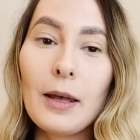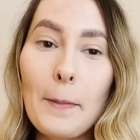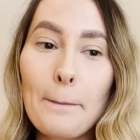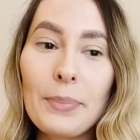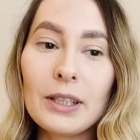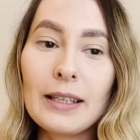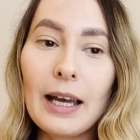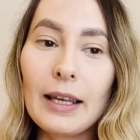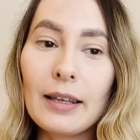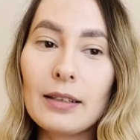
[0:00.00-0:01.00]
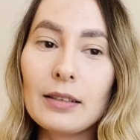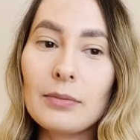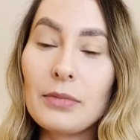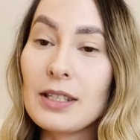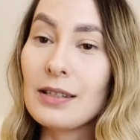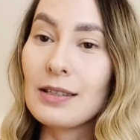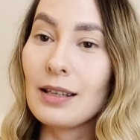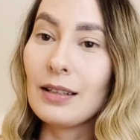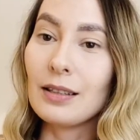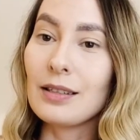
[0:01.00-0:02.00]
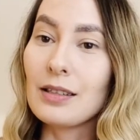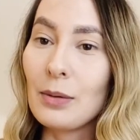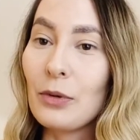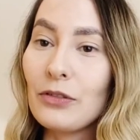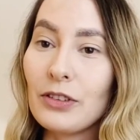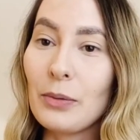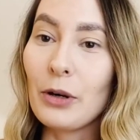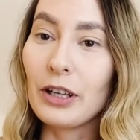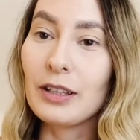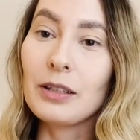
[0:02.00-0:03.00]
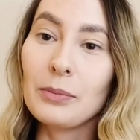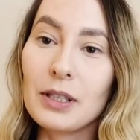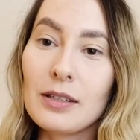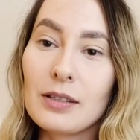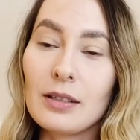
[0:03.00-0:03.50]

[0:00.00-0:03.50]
But I must say that some of them are hit and miss.